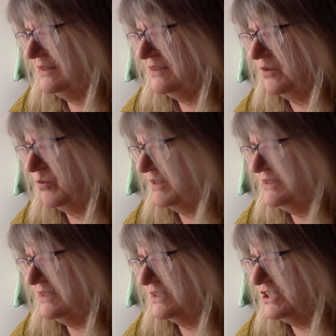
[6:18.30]
No
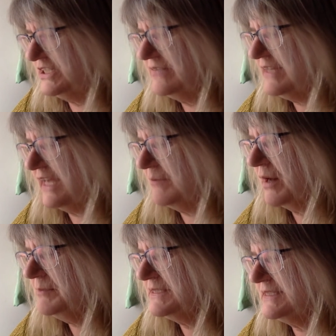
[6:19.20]
wonder she never came
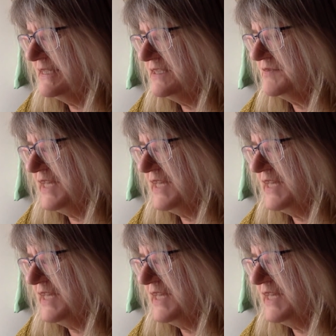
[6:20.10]
up this end of